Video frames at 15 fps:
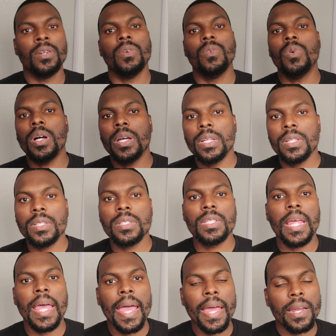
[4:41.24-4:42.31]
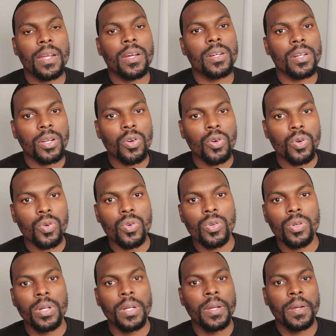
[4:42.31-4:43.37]
ones that are
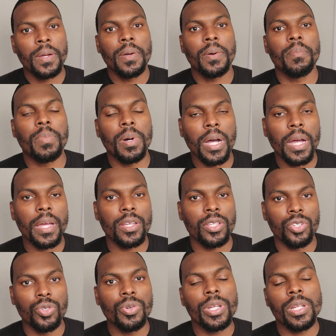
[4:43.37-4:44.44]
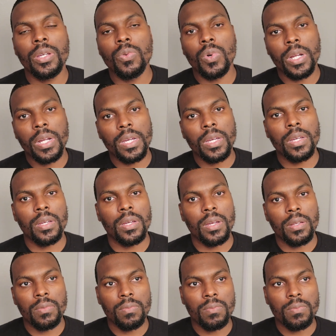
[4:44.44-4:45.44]
cool, but you really want to,